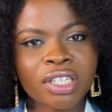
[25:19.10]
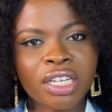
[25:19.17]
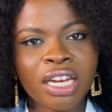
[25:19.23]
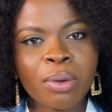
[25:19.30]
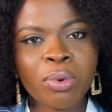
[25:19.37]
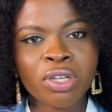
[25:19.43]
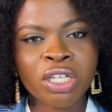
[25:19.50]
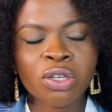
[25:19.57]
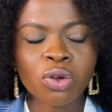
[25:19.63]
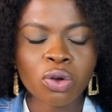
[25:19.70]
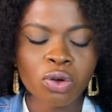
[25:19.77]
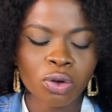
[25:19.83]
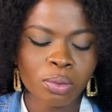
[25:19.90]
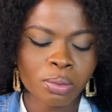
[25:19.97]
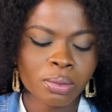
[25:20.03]
labor did not
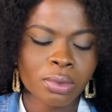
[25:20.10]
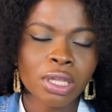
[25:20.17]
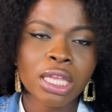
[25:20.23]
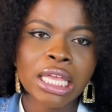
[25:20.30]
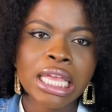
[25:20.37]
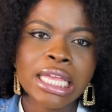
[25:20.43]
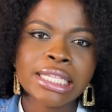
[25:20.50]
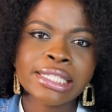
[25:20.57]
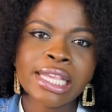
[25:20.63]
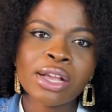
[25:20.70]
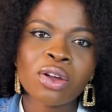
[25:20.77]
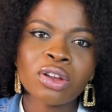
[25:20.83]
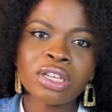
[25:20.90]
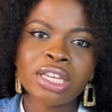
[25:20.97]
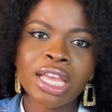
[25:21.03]
come.
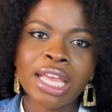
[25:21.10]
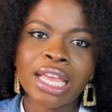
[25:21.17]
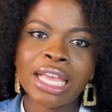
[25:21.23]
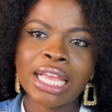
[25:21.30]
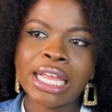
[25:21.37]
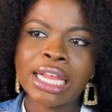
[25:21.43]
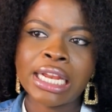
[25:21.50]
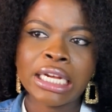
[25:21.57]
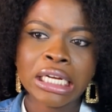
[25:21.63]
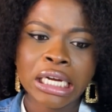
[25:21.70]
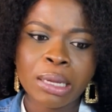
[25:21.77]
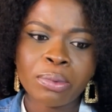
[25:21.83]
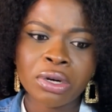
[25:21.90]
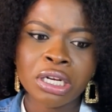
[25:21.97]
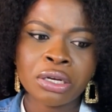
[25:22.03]
Second day,
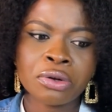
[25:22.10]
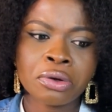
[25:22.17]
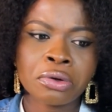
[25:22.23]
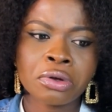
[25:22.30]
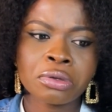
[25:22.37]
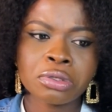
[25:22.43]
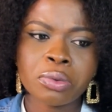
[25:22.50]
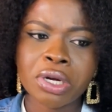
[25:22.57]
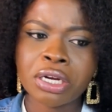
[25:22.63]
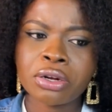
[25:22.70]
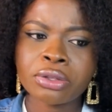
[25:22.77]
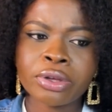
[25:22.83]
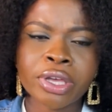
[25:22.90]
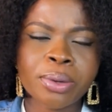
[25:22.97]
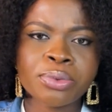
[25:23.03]
labor did not come. So when the
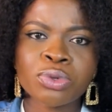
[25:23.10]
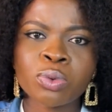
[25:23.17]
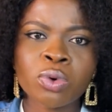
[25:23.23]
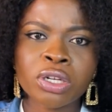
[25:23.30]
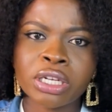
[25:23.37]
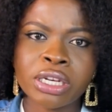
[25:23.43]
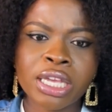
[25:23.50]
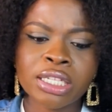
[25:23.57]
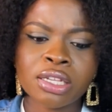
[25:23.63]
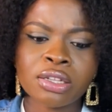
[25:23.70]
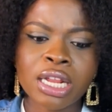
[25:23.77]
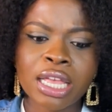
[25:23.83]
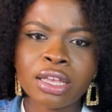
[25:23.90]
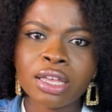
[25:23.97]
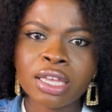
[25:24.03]
doctor came to work the next day,
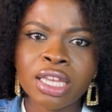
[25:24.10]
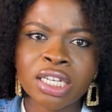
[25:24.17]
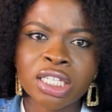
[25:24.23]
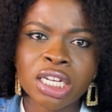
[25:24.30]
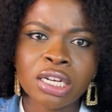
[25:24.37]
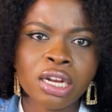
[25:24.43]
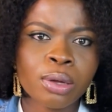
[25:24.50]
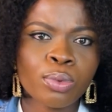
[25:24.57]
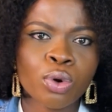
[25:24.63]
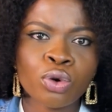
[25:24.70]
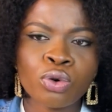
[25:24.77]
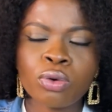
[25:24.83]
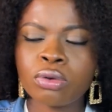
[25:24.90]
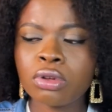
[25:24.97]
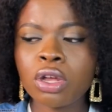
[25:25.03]
like, is she in labor?
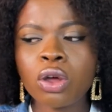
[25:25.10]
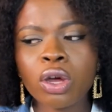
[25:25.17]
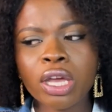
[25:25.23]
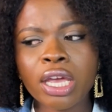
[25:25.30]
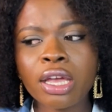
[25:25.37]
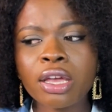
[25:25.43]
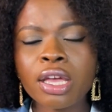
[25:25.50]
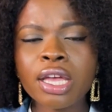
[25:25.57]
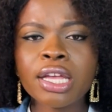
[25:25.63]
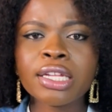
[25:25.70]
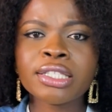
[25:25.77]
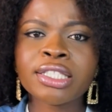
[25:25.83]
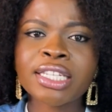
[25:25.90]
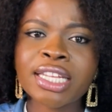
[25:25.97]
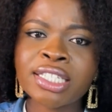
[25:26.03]
No. Okay.
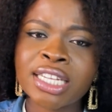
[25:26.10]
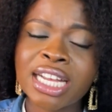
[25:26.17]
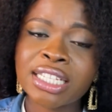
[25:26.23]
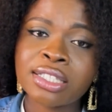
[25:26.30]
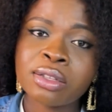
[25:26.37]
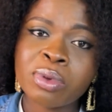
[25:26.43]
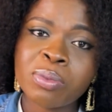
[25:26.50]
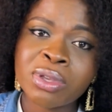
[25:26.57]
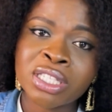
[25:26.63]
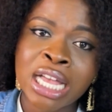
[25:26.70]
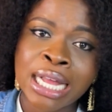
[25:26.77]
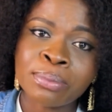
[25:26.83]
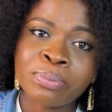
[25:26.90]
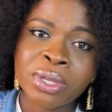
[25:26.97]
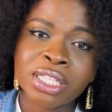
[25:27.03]
They checked the baby's
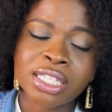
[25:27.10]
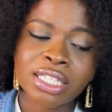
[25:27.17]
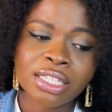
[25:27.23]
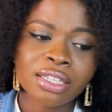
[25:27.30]
heartbeat.